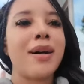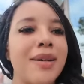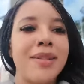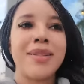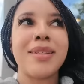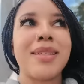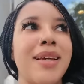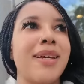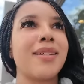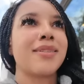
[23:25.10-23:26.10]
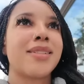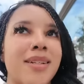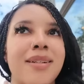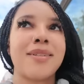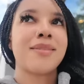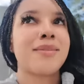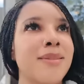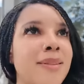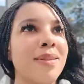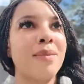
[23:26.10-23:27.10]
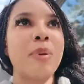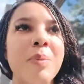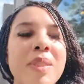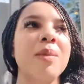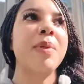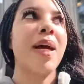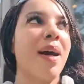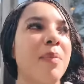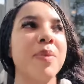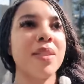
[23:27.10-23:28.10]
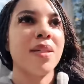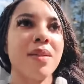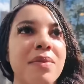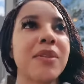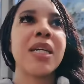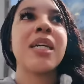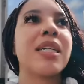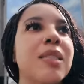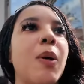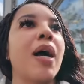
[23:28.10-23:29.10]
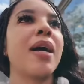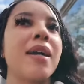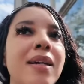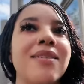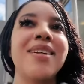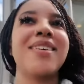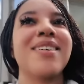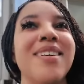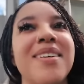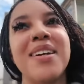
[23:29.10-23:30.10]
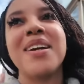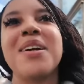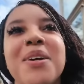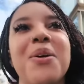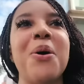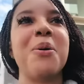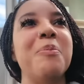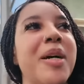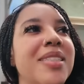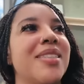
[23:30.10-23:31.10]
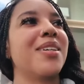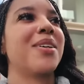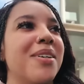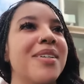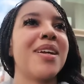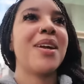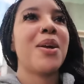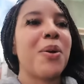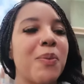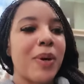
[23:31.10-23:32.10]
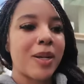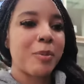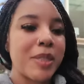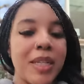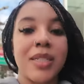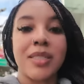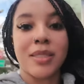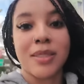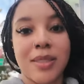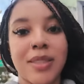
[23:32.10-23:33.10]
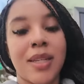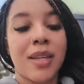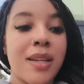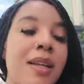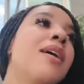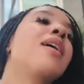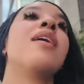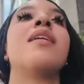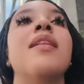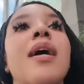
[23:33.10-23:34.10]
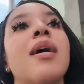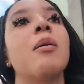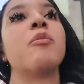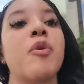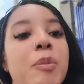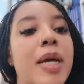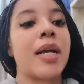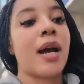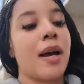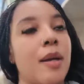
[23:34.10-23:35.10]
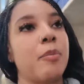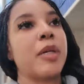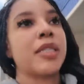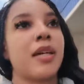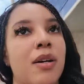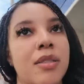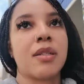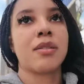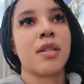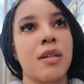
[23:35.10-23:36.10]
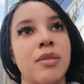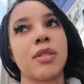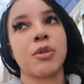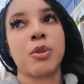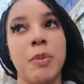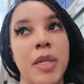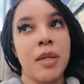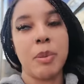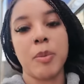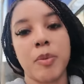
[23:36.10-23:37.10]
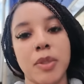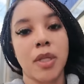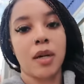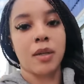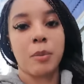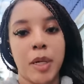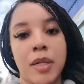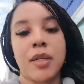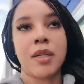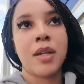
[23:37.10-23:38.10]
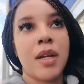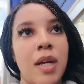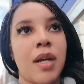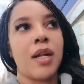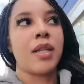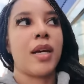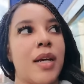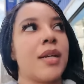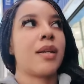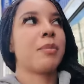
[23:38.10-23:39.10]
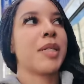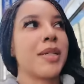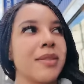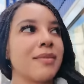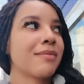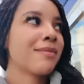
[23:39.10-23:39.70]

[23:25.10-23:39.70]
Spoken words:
other than that, child, people just be hype and stuff. That's why I hate going based on recommendations that come from like hype, because I also saw on social media people were talking about it a lot and I'm like,